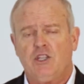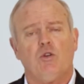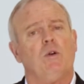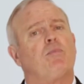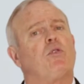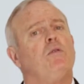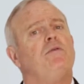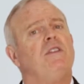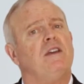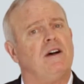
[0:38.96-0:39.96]
To
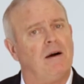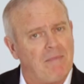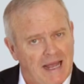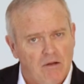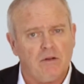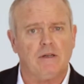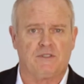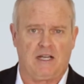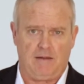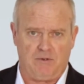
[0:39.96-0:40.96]
improve the amount
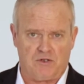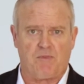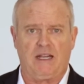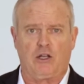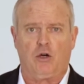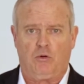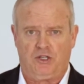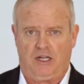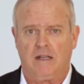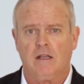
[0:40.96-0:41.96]
of time you spend
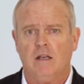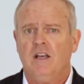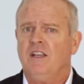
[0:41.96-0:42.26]
coaching,